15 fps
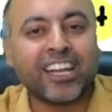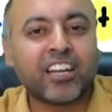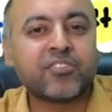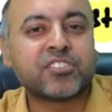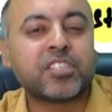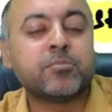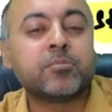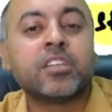In
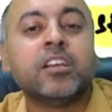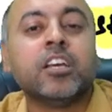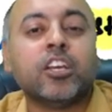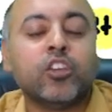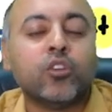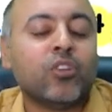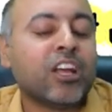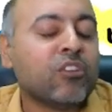ref sums,
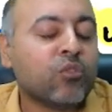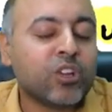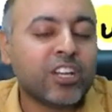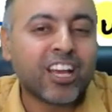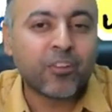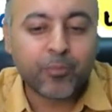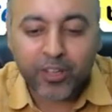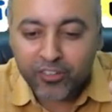you will
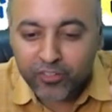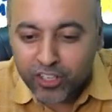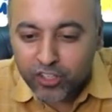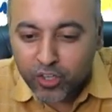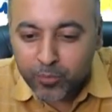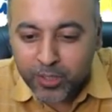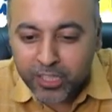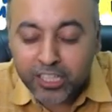only have peripheral
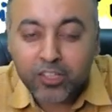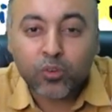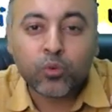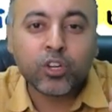neuropathy.